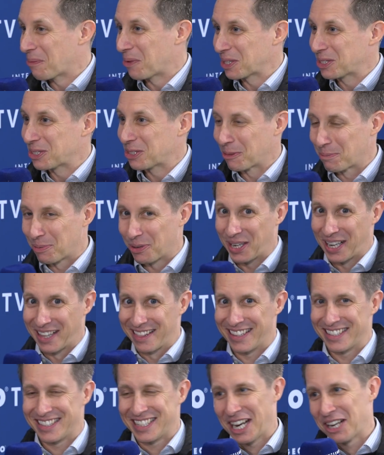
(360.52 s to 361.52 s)
wants to bring
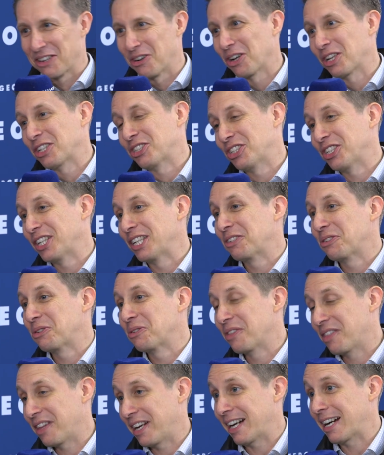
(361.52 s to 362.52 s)
this technology
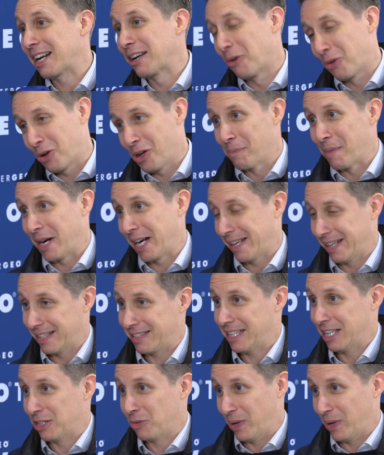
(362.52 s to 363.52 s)
to their local markets as